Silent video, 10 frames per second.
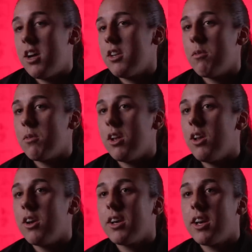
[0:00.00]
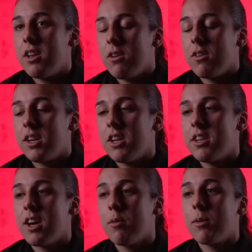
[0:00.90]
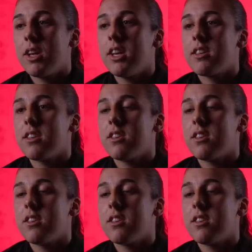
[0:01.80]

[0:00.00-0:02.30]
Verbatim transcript: I don't want to look, can you tell me what it is?